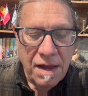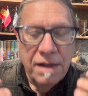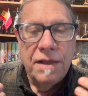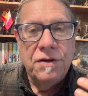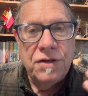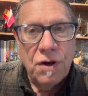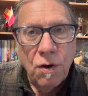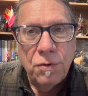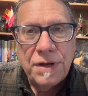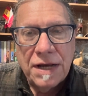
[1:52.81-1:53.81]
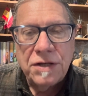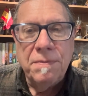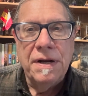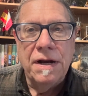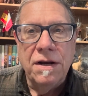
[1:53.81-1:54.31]
There's the Old
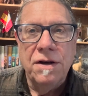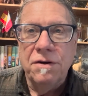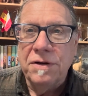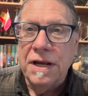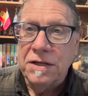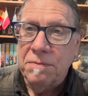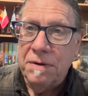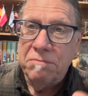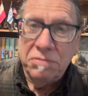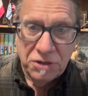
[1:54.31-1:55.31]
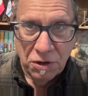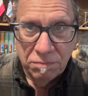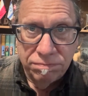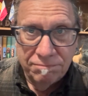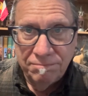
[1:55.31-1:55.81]
Testament and the New Testament.
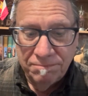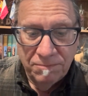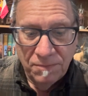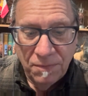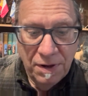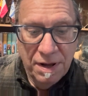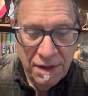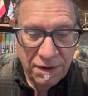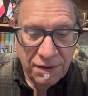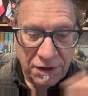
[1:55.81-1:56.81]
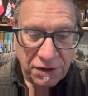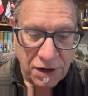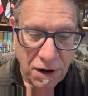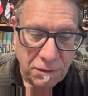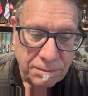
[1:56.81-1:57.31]
So there you
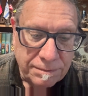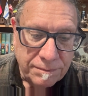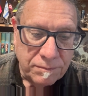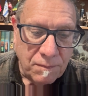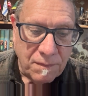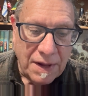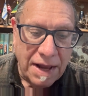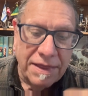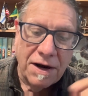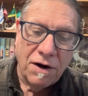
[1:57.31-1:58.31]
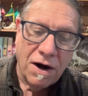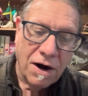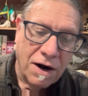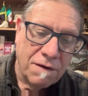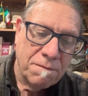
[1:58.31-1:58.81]
go. And there
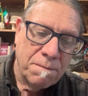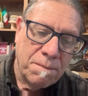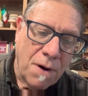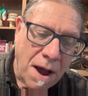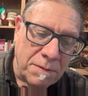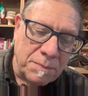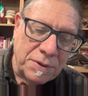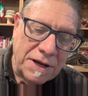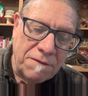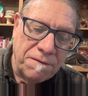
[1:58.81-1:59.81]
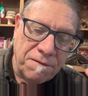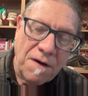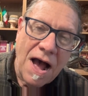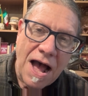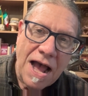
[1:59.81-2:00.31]
are probably
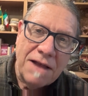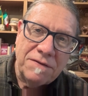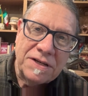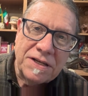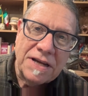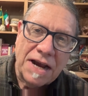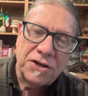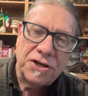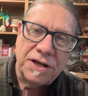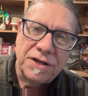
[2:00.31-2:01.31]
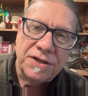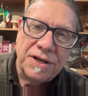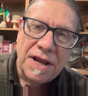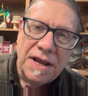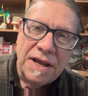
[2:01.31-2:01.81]
5 sections
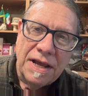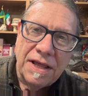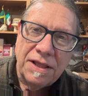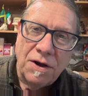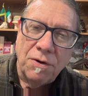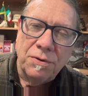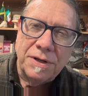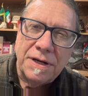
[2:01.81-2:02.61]
in the Old